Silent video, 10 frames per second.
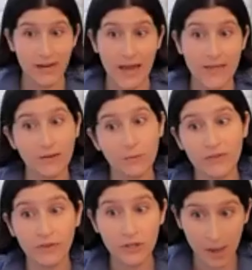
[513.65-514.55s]
And then with
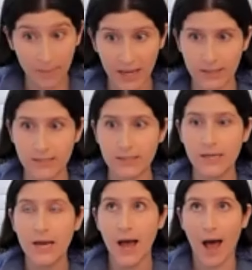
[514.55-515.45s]
for some kids,
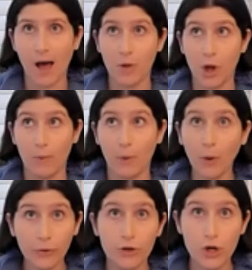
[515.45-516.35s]

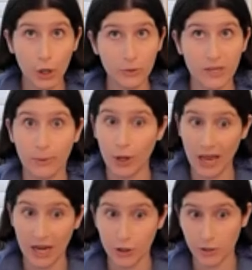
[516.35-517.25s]
both neurotypical
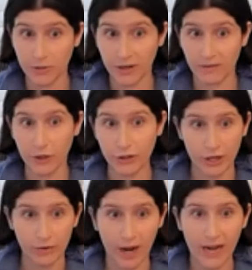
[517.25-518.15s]
and
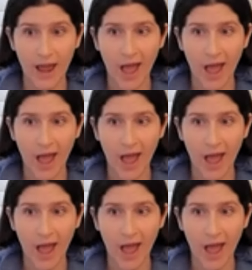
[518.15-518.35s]
neurodivergent, right?